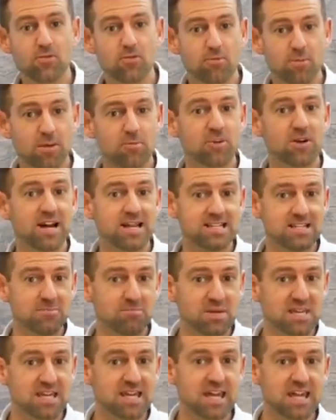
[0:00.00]
Remember at the
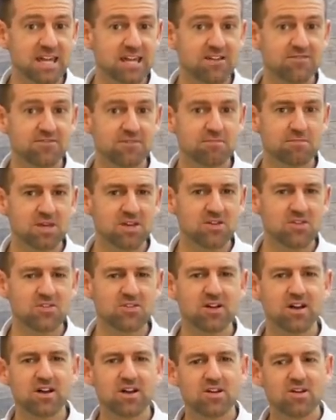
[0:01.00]
beginning of the
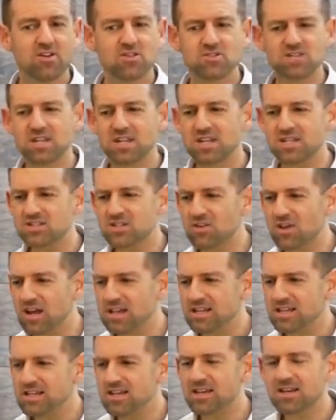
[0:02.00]
meal, you said, Is there
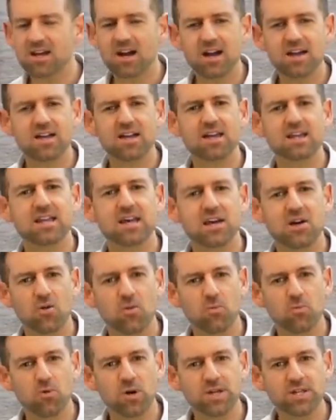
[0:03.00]
anything I can
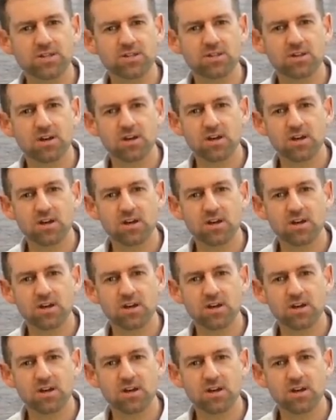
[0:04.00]
help with?